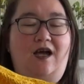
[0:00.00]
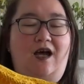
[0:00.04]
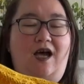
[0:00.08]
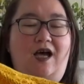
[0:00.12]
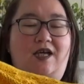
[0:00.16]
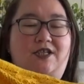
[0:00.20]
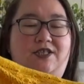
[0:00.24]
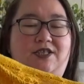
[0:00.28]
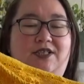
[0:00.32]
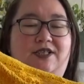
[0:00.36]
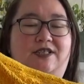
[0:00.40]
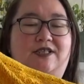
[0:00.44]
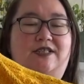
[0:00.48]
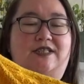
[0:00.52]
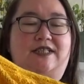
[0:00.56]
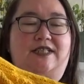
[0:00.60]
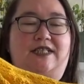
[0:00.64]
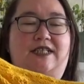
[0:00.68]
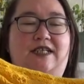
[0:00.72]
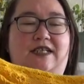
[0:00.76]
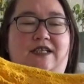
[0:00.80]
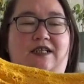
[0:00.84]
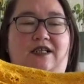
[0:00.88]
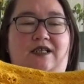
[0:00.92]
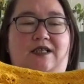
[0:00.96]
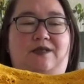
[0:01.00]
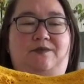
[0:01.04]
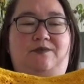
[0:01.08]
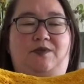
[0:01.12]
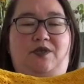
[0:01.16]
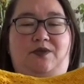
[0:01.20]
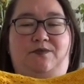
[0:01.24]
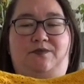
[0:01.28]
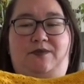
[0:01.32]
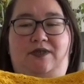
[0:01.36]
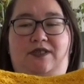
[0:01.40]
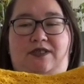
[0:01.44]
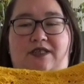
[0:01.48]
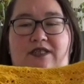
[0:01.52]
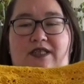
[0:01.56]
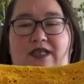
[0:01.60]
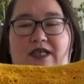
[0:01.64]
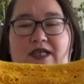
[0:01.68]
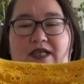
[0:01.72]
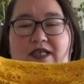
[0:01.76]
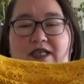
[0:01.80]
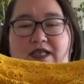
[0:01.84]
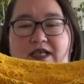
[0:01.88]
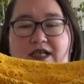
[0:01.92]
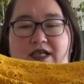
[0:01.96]
as you can see, I'm on
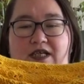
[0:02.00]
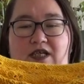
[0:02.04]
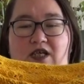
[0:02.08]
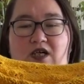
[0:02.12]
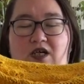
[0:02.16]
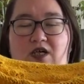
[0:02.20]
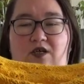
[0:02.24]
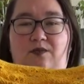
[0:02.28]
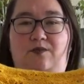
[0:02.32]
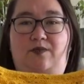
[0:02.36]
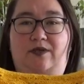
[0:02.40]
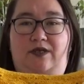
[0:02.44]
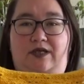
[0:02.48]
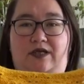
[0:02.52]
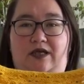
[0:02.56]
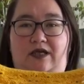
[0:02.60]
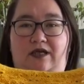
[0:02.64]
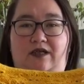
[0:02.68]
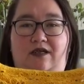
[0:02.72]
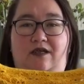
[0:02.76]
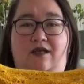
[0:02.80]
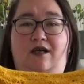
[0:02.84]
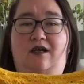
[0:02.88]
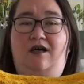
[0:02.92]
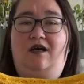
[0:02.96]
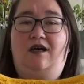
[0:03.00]
the neck opening,